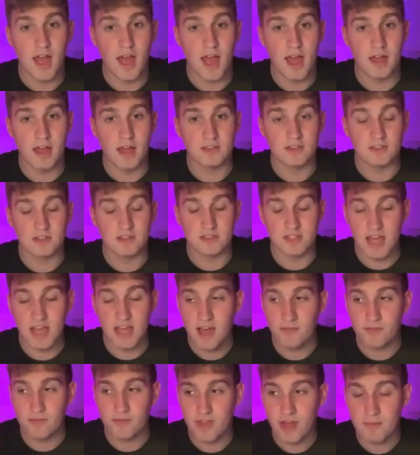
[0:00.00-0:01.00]
And to
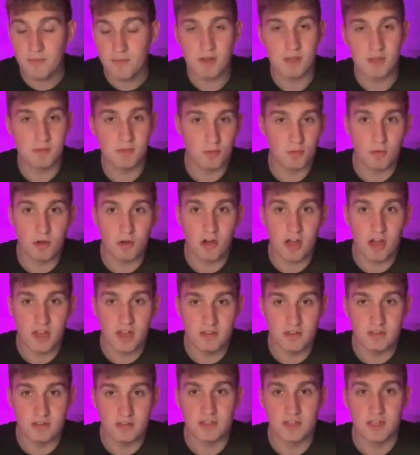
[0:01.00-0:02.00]
have that many people
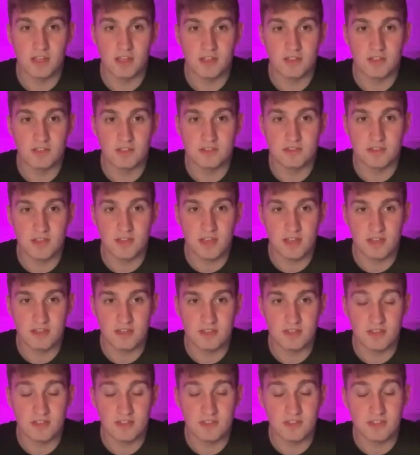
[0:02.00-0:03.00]
behind is
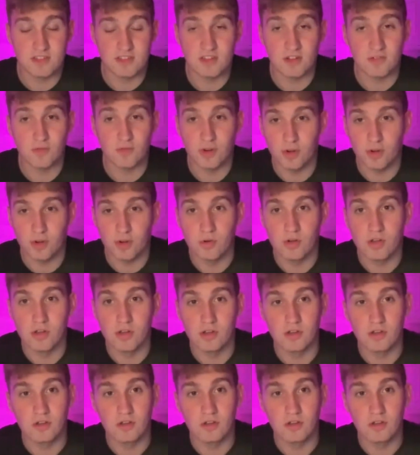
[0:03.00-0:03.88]
unreal.